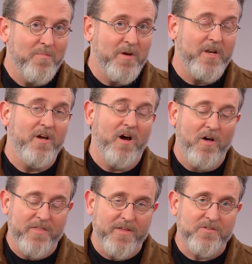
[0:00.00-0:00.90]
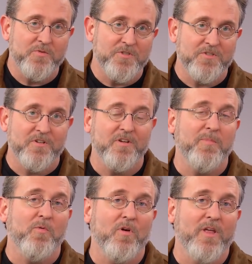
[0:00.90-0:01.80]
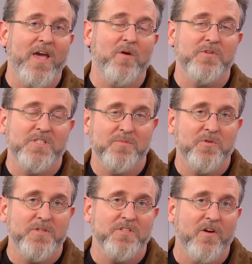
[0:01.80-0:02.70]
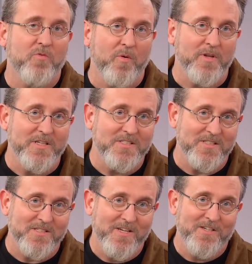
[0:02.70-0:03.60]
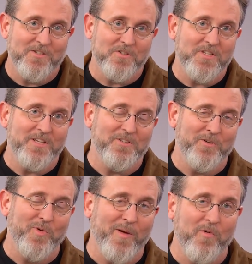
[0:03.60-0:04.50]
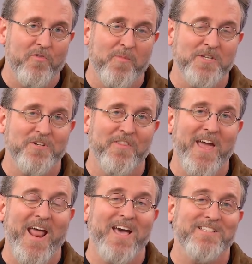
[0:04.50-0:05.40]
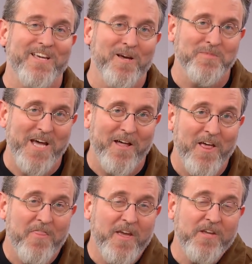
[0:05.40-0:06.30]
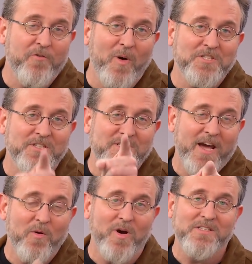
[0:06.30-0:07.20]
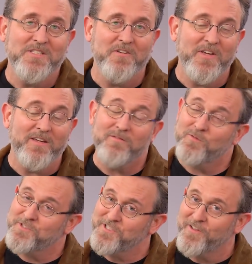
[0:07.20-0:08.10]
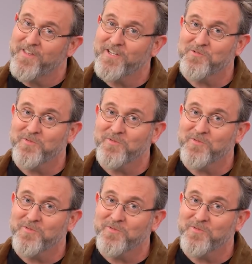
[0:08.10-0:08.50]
but all the other switches are going to be rolling out with subsequent software releases. So stay tuned. We'll have more information on that as it comes out. Thank you for watching TechWise TV. We'll see you on the next